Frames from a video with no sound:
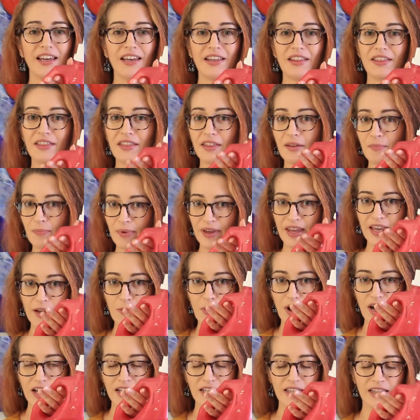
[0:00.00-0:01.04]
the big
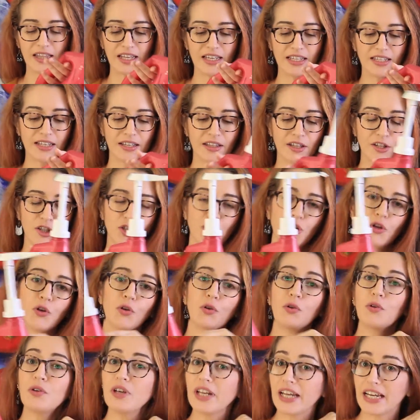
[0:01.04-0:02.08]
one. These are the
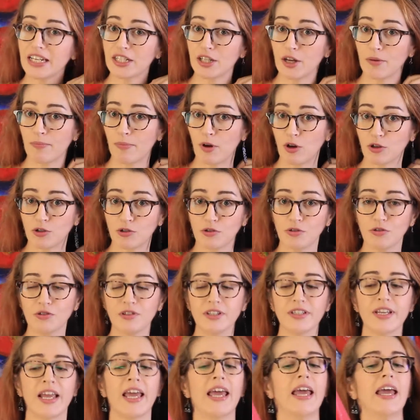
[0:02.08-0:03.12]
2 liter bottles,